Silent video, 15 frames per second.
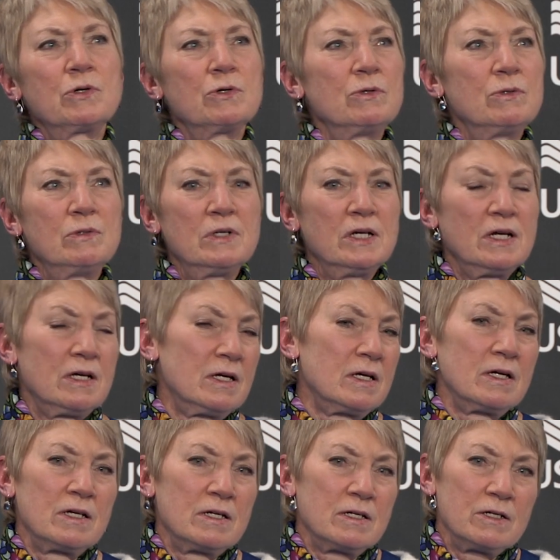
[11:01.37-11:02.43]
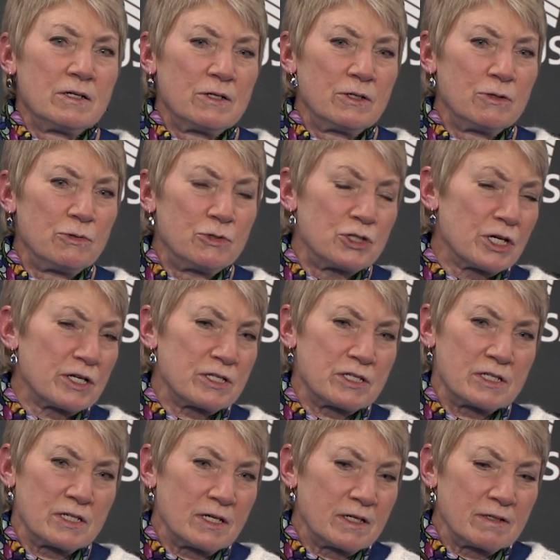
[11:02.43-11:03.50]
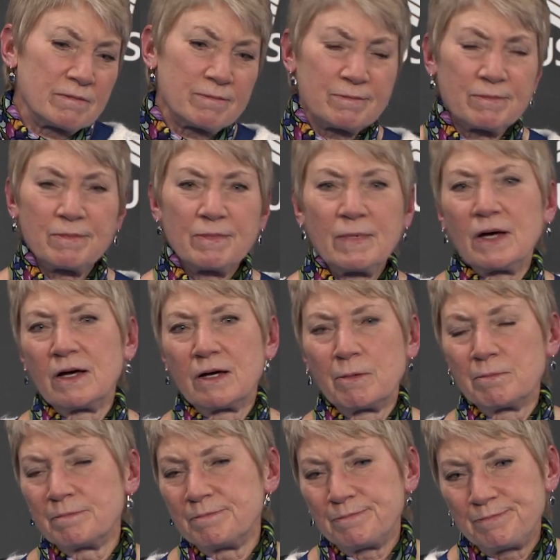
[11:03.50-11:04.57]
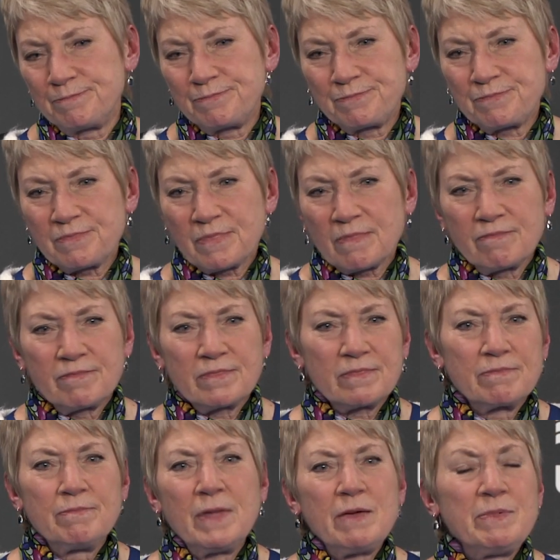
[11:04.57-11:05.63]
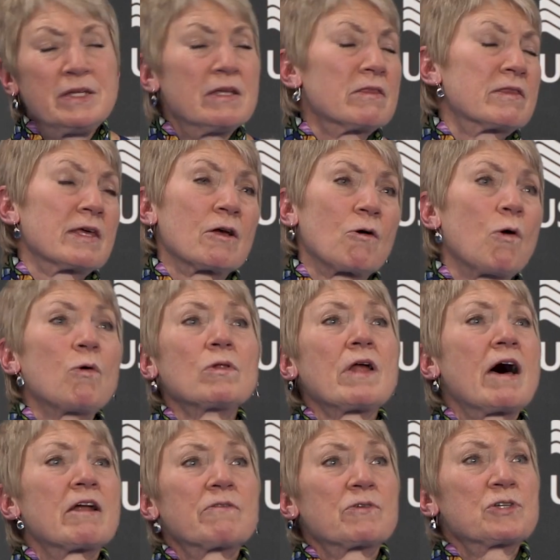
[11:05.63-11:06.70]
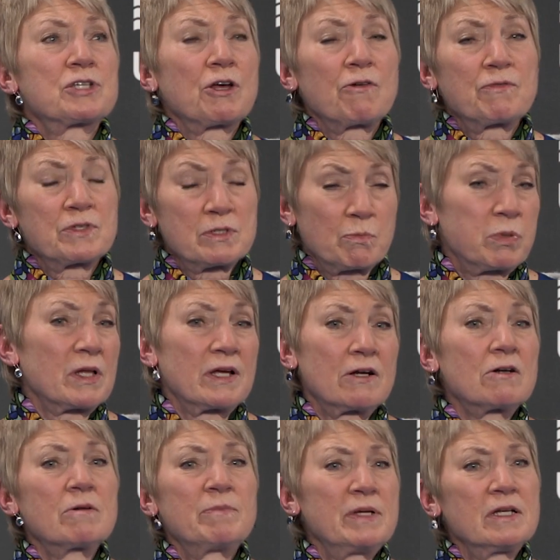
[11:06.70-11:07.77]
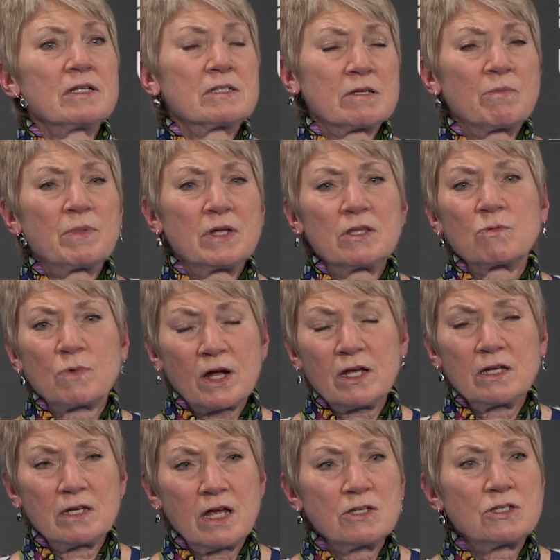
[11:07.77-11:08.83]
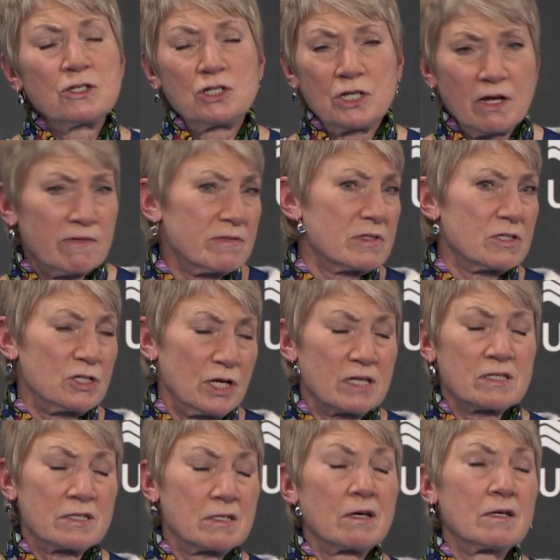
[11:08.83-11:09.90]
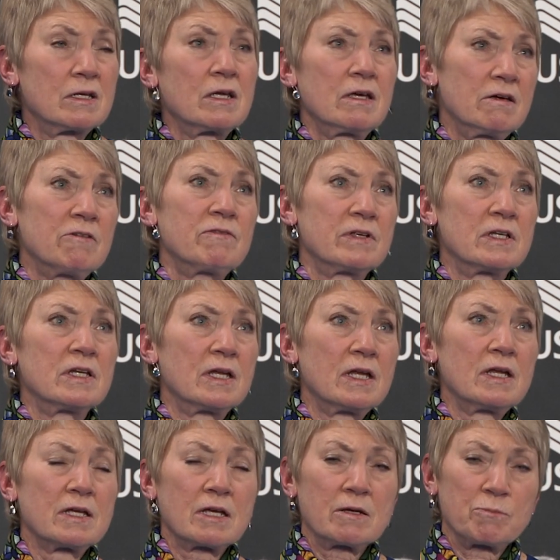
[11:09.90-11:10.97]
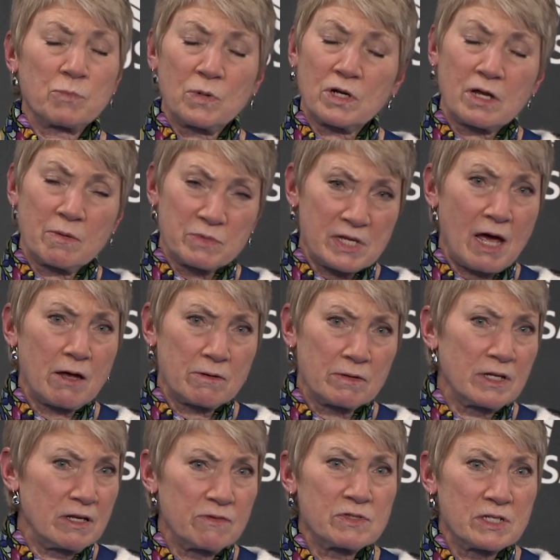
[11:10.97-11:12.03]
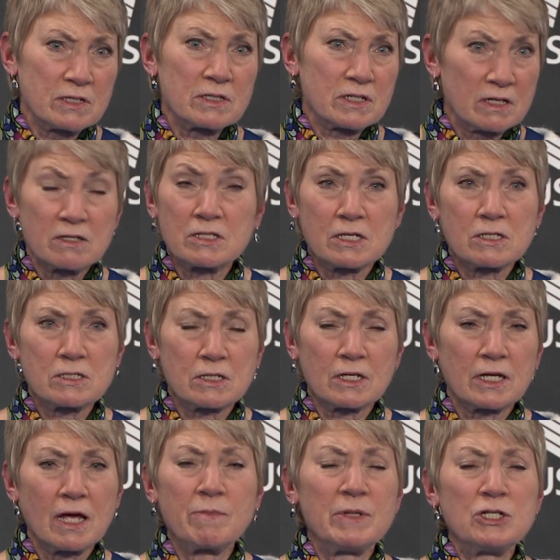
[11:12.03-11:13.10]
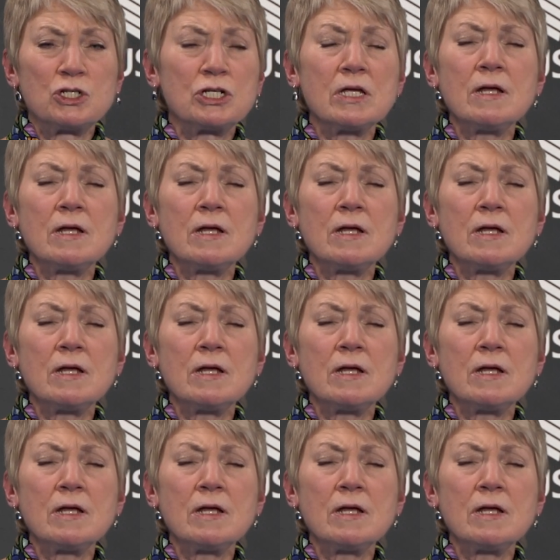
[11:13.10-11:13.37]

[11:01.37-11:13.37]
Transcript: who just maybe didn't think a whole lot of herself as a player to being somebody that recognizes she has a ton to give and comes out and gives it consistently. I mean,